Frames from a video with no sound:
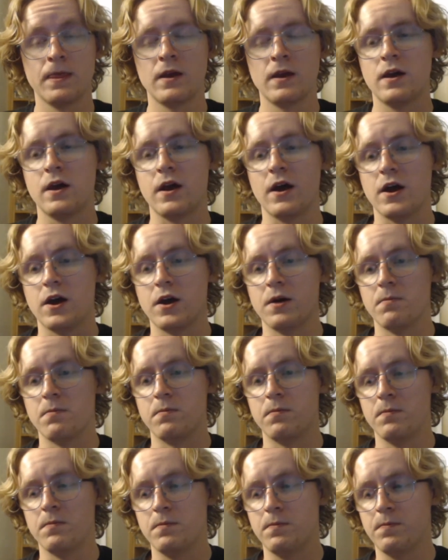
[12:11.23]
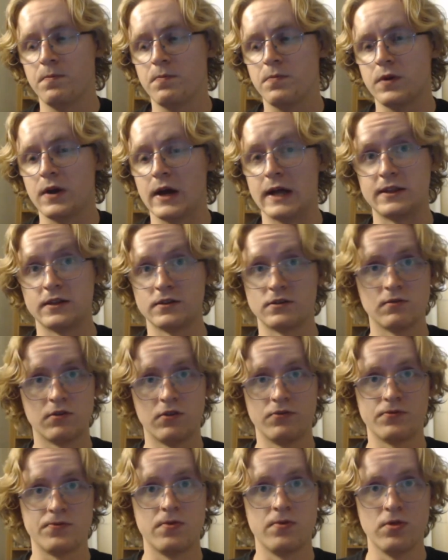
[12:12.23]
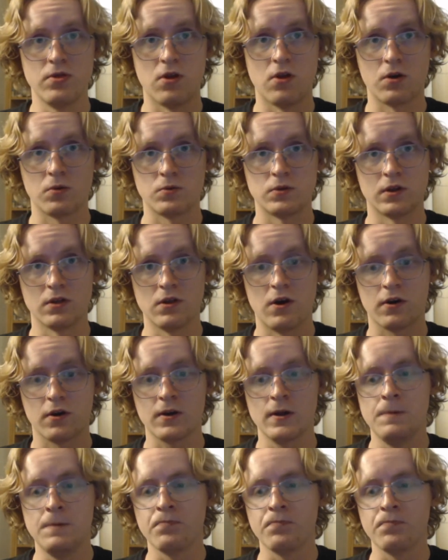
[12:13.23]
and the lock would unlock.